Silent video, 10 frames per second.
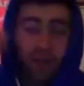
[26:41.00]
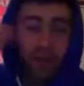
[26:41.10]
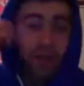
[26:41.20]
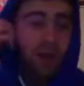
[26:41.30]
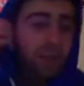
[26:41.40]

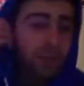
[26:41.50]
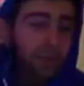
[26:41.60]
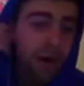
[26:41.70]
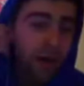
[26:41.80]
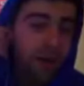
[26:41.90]

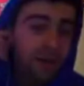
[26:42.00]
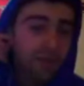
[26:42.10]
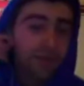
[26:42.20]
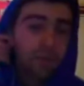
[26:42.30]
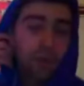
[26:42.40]
come
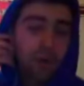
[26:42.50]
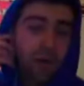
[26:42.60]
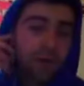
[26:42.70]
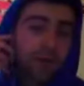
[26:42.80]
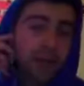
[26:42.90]
August when
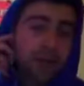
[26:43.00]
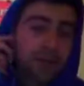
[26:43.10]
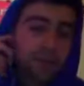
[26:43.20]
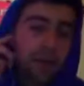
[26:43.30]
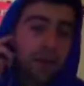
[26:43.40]
qualification
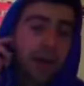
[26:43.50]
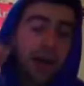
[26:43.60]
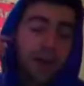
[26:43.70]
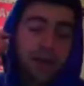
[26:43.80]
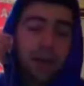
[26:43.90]
is going
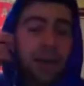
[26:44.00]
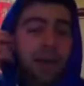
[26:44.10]
on,